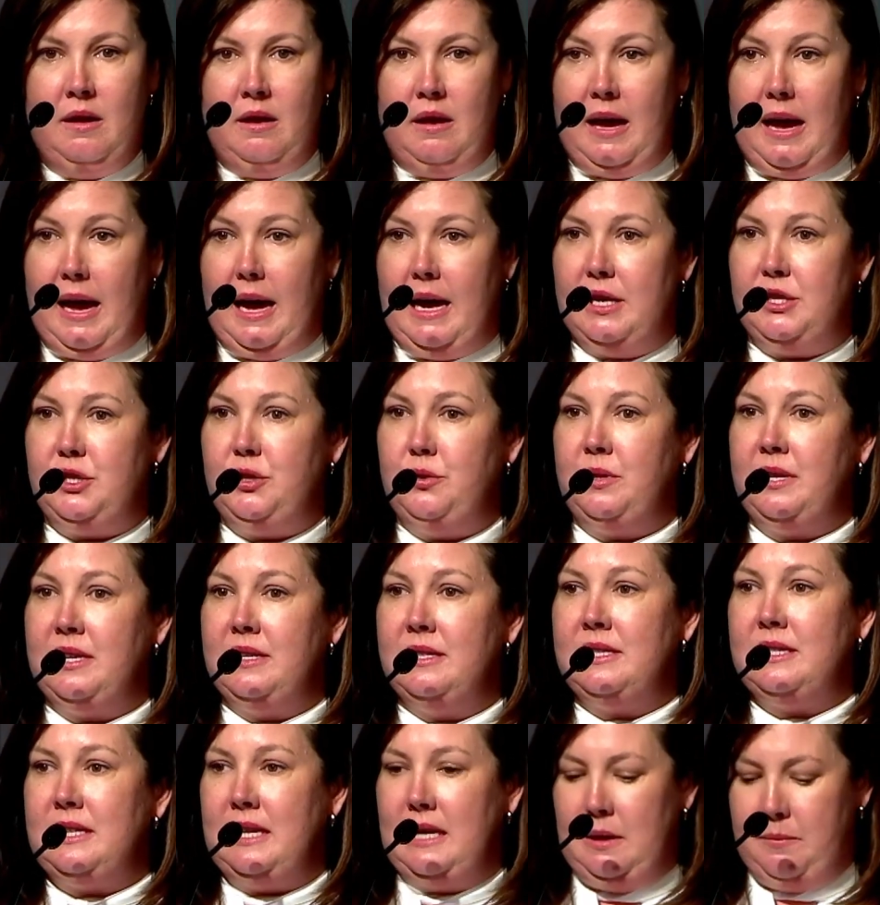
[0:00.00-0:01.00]
As you can
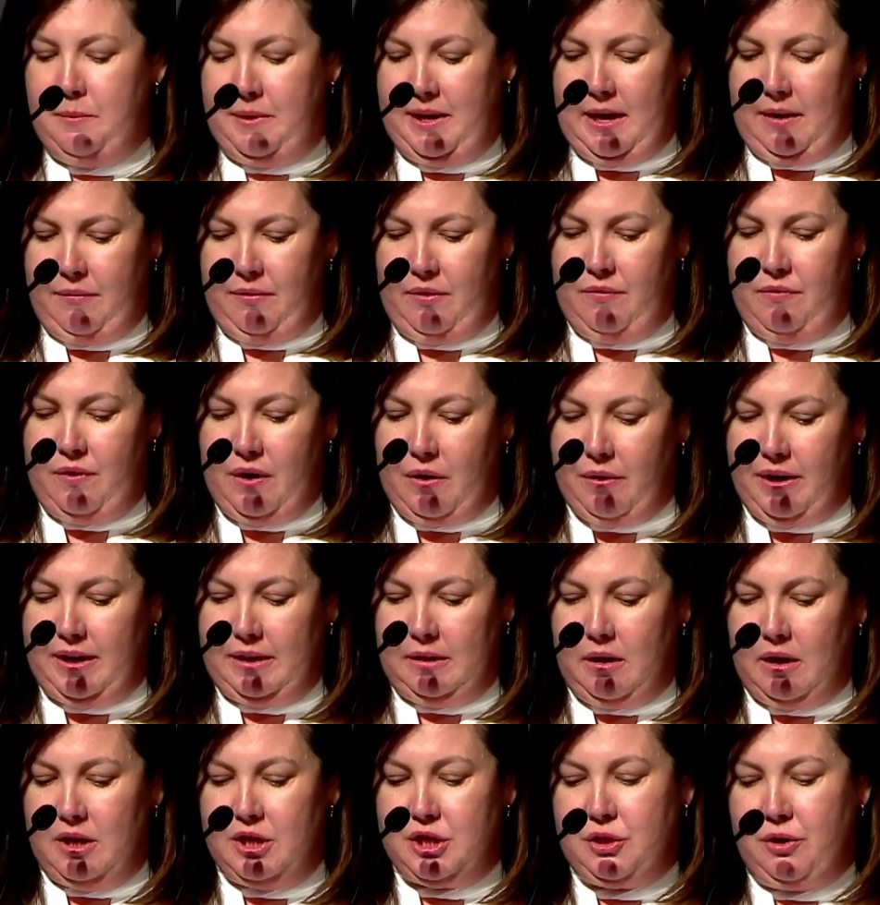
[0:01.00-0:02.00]
see, we have a very
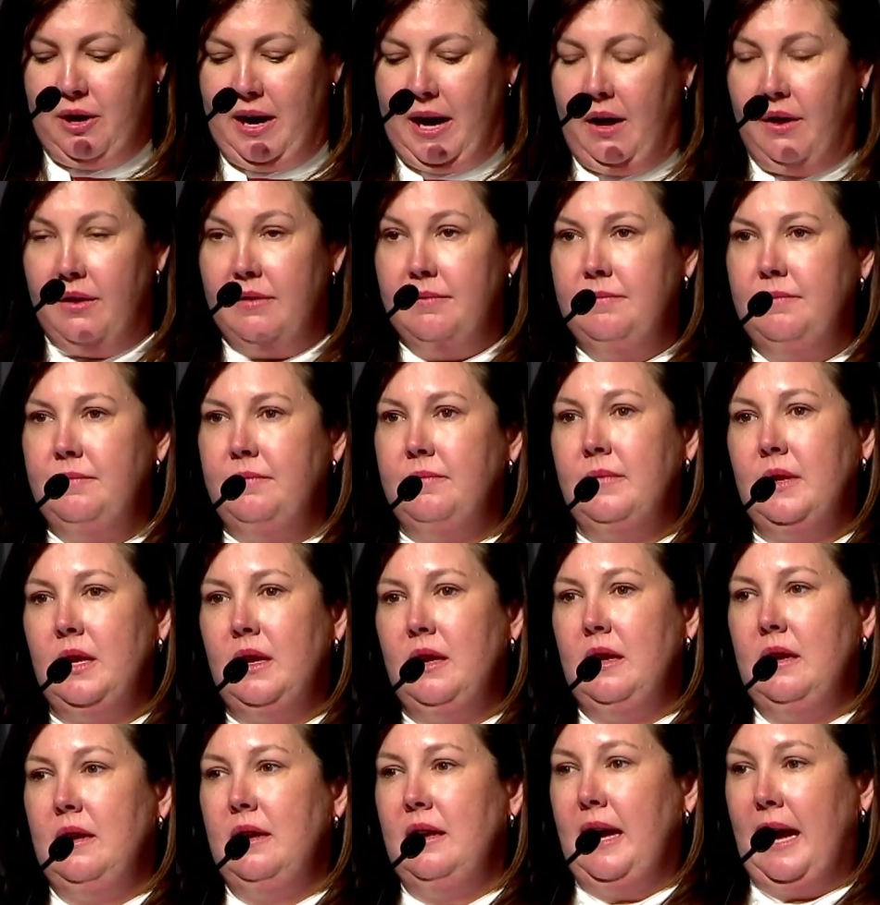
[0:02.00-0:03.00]
large crowd,
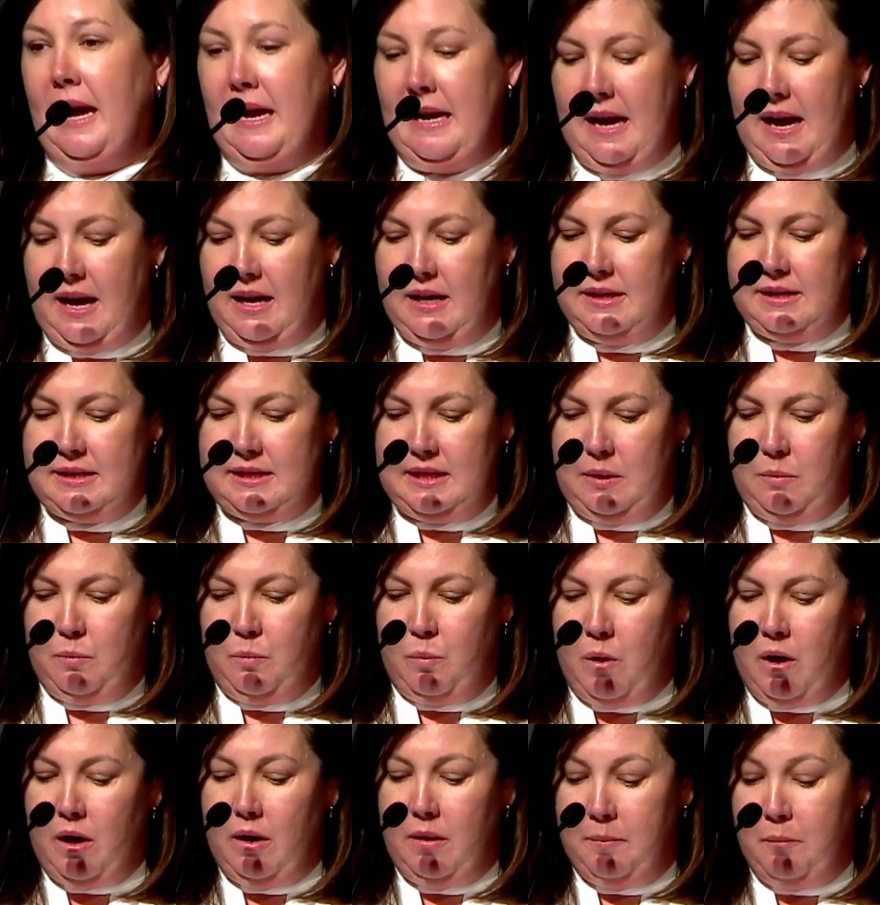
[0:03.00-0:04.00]
and honestly,
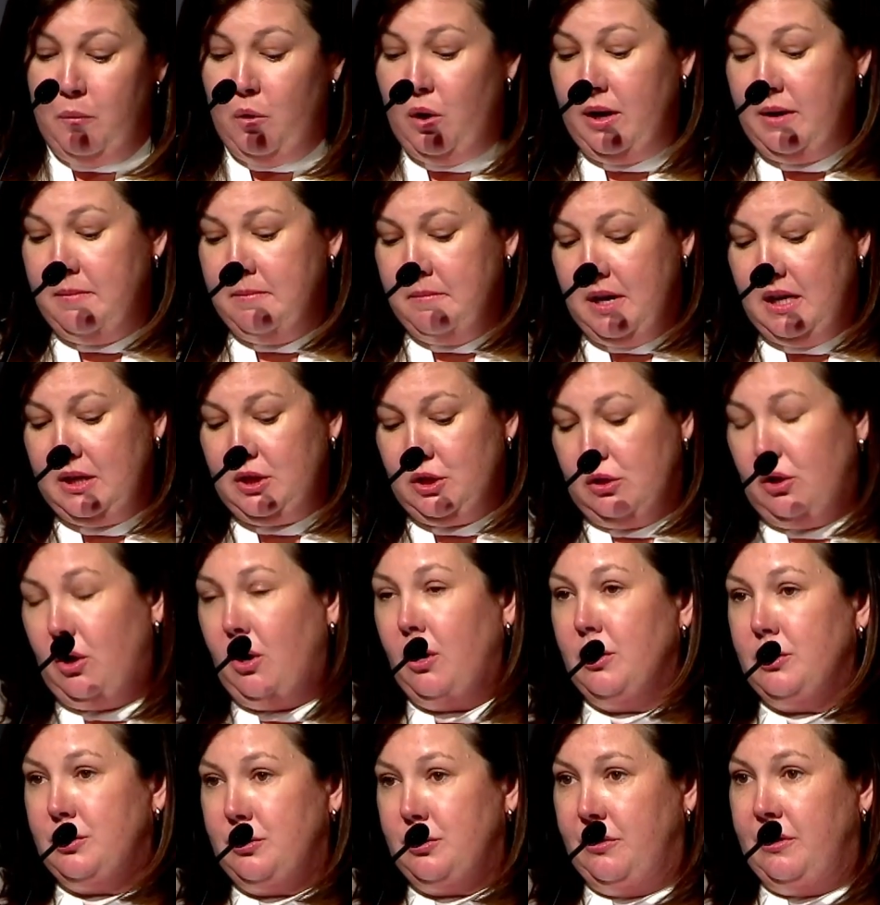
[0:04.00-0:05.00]
one much
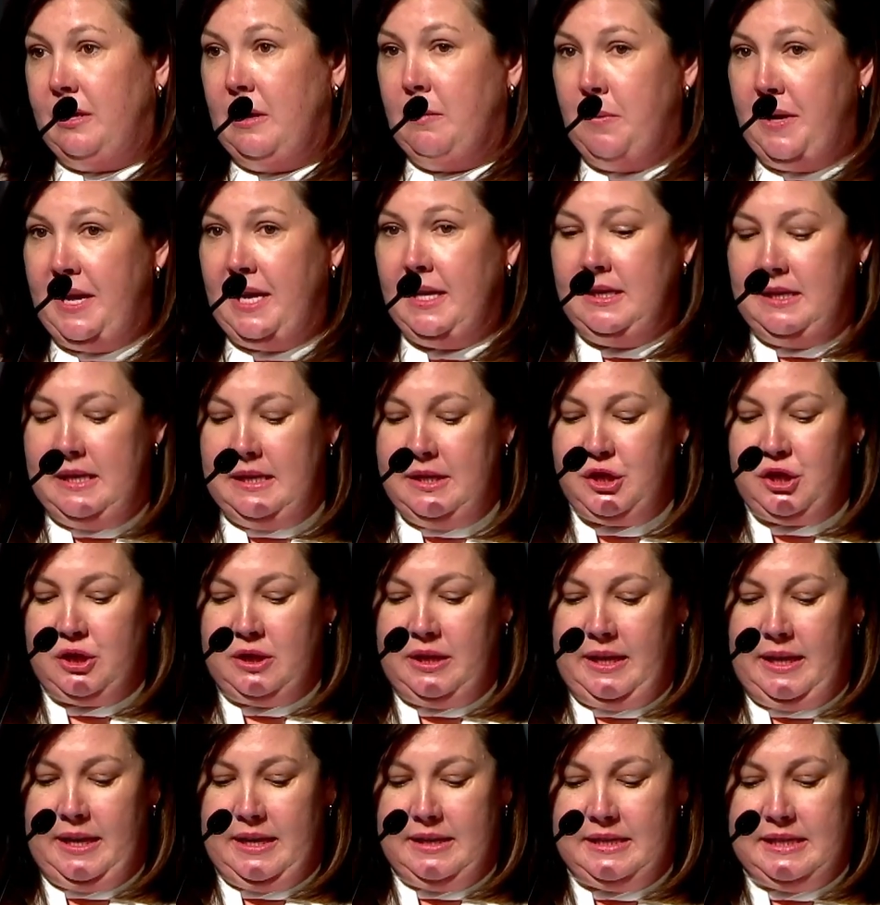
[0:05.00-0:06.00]
larger we initially
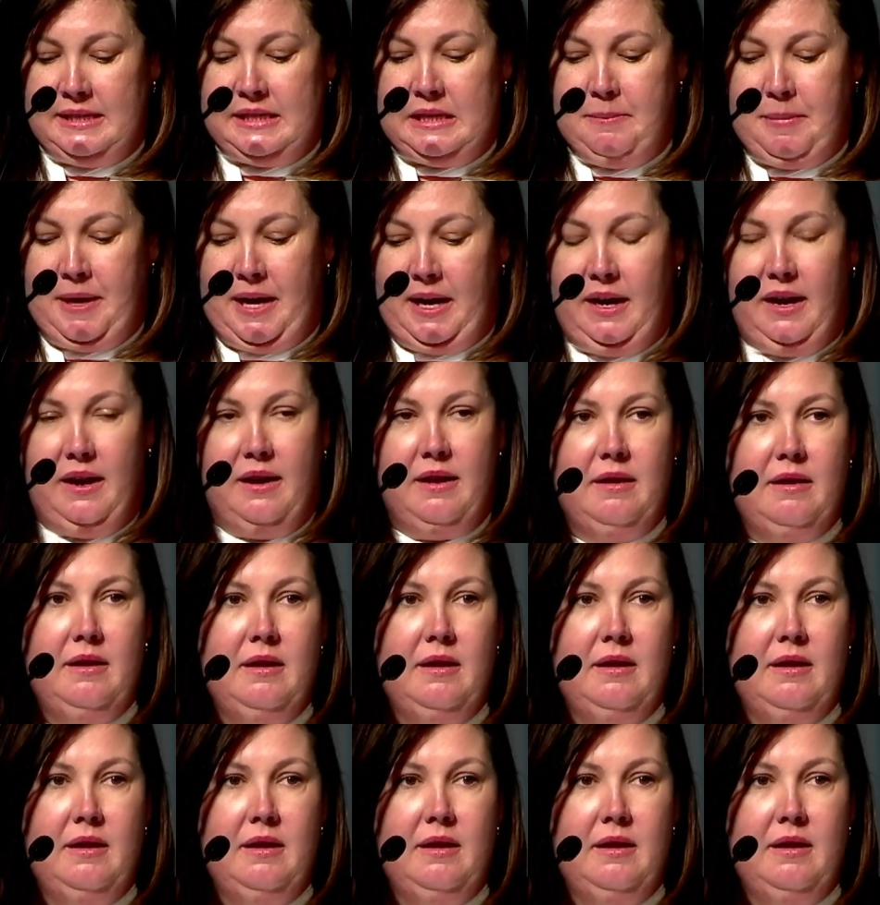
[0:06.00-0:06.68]
anticipated.